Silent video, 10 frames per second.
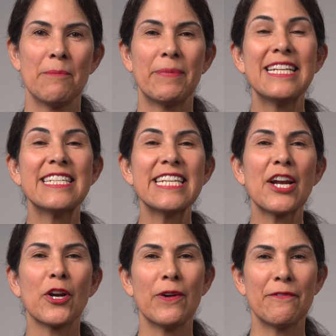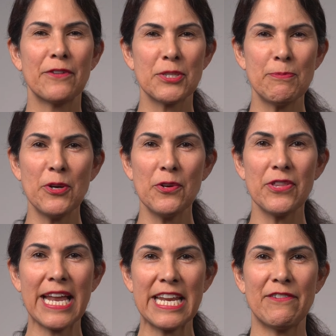but instead are going for smooth
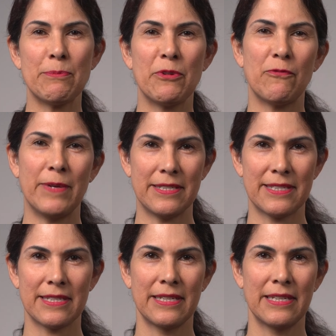and even movements.